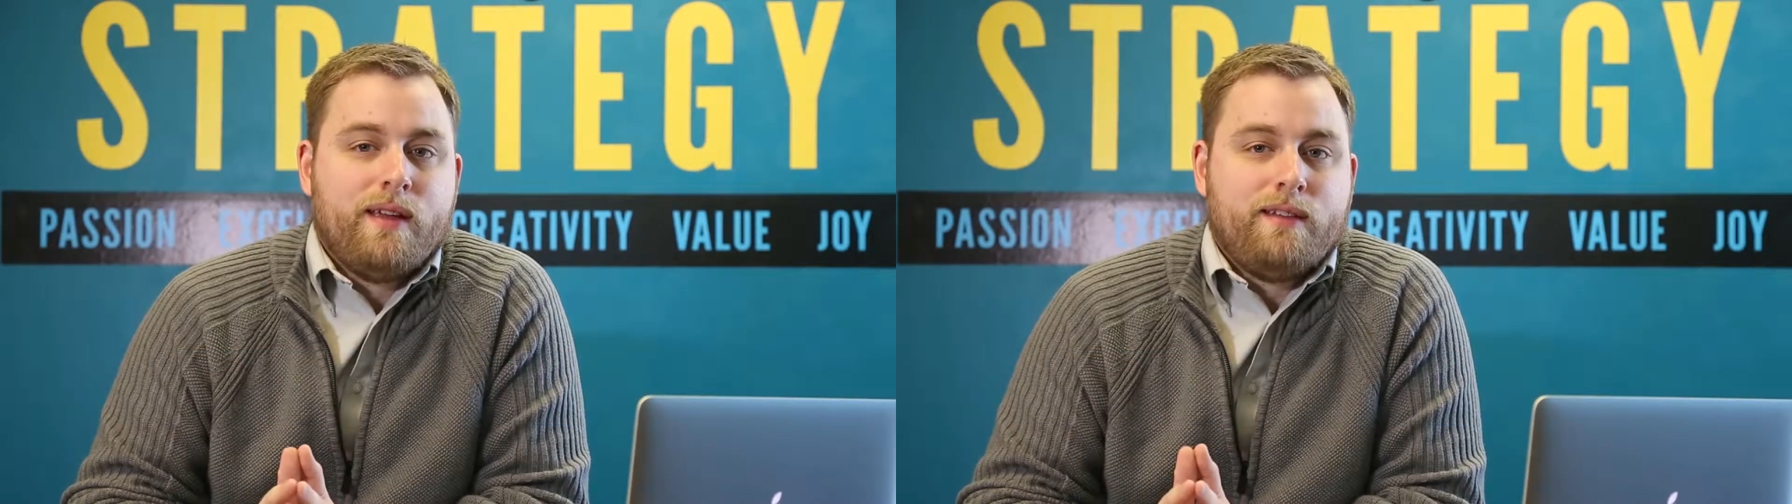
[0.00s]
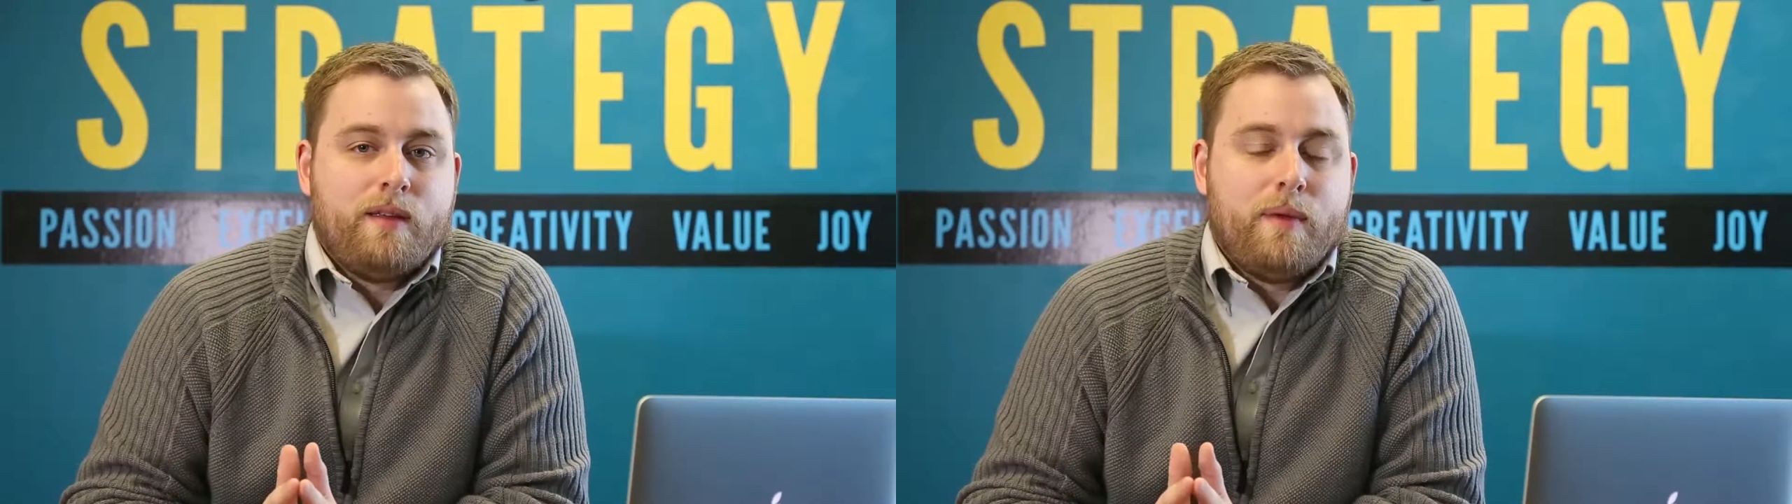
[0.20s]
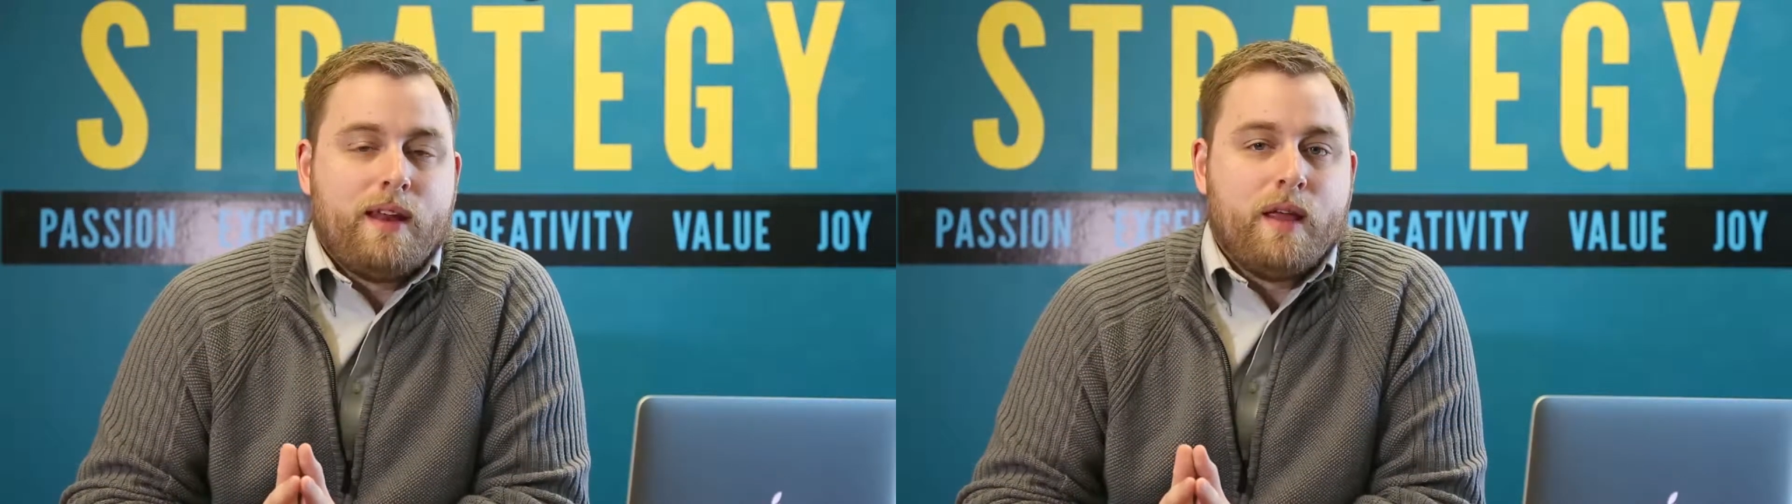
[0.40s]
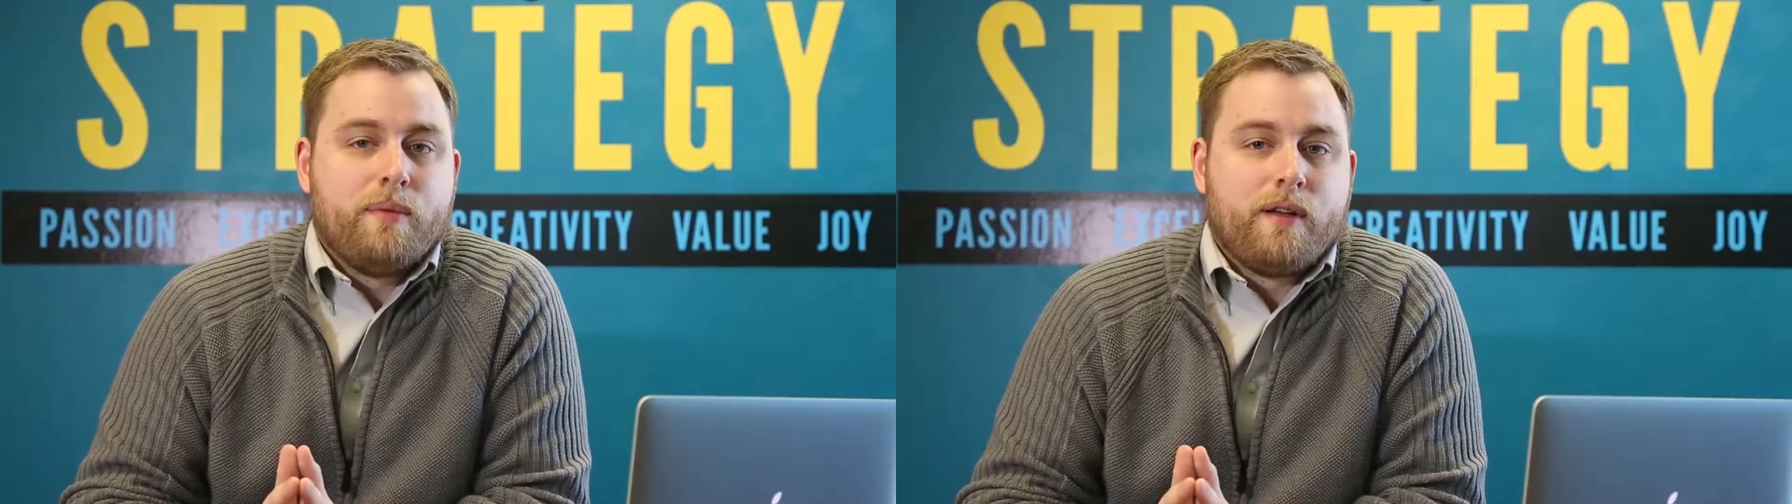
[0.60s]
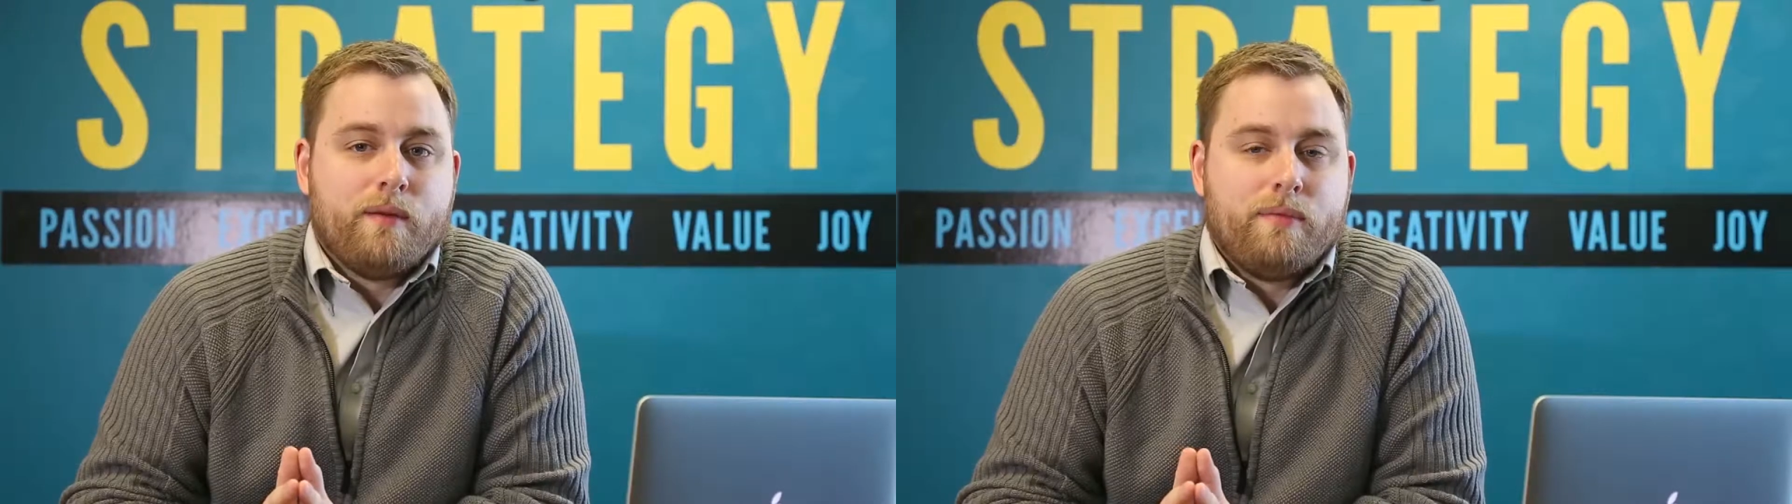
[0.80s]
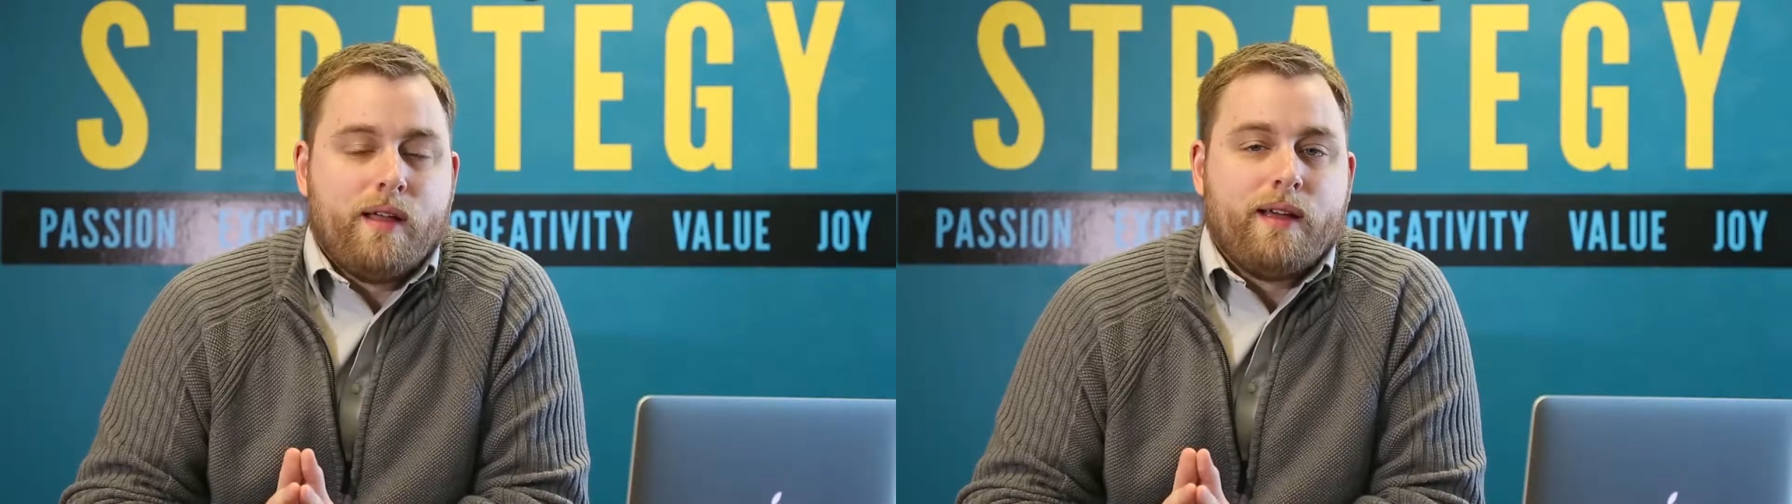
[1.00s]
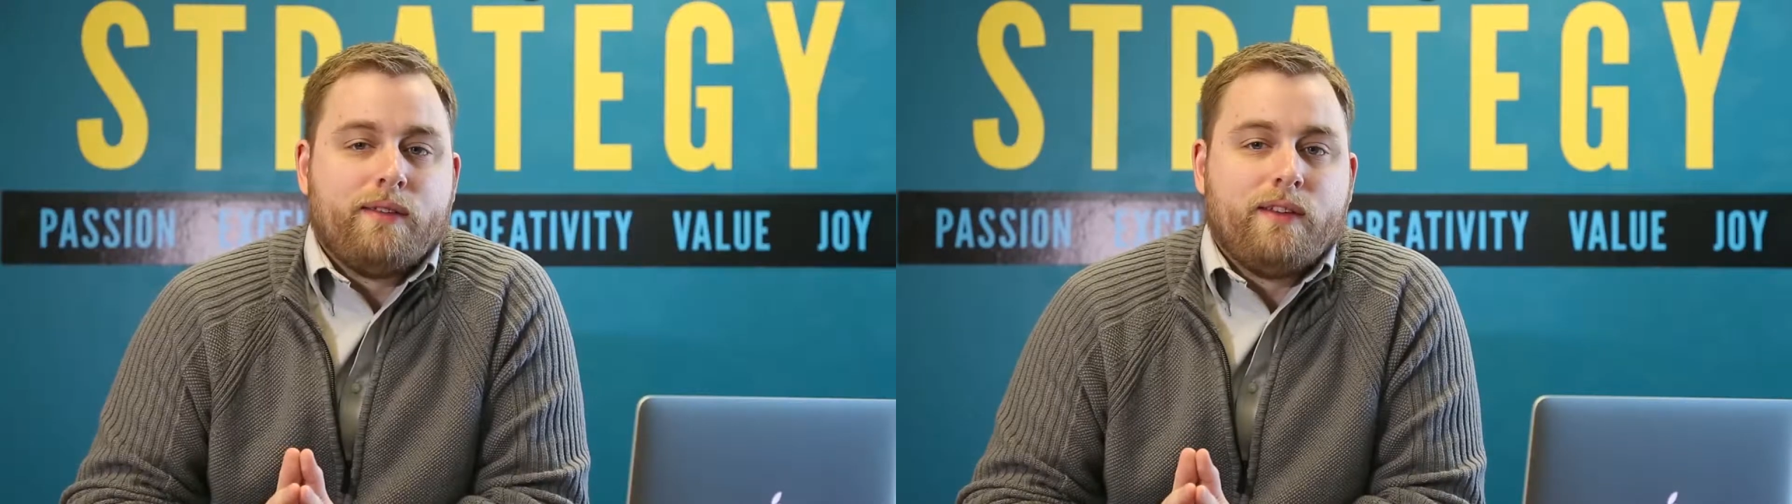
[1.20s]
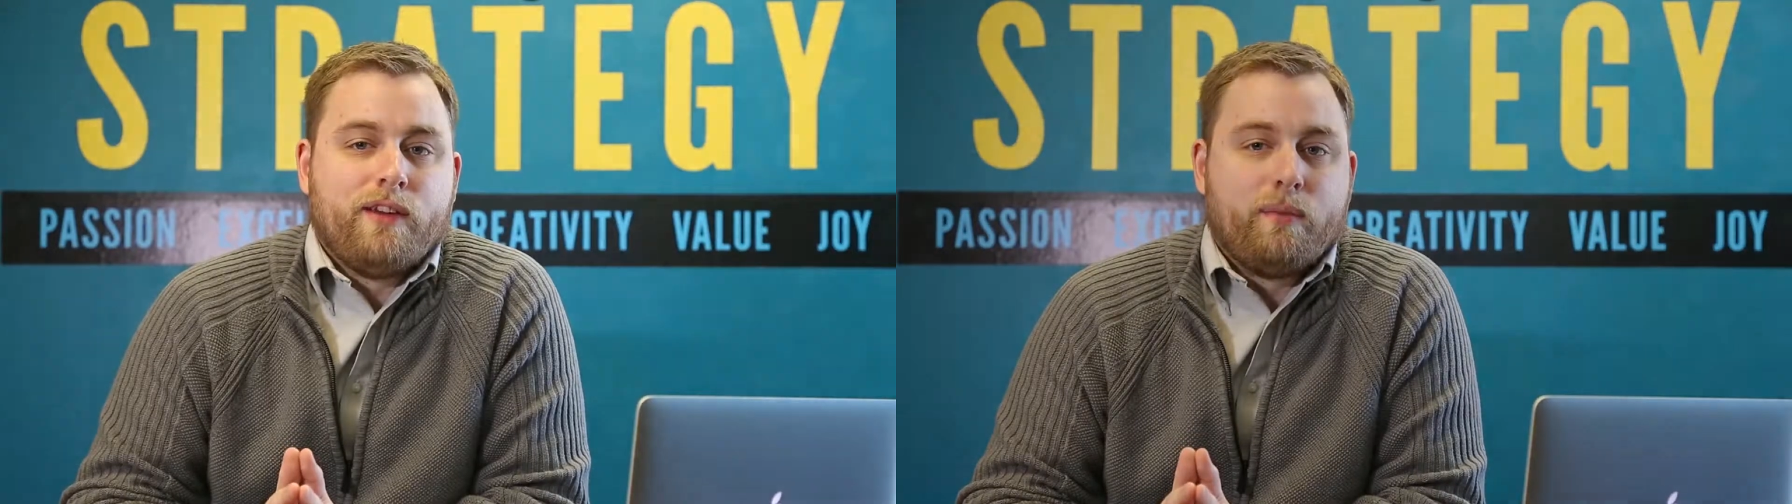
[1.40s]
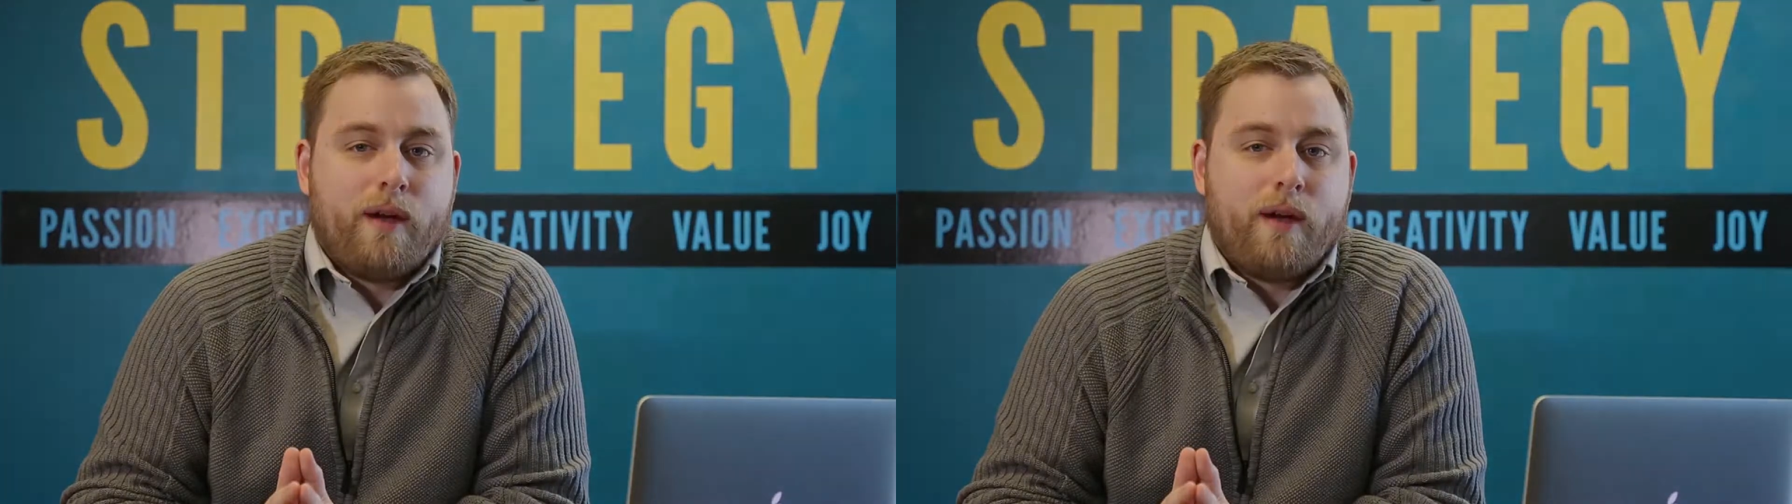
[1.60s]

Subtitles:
to maintain HIPAA compliance in your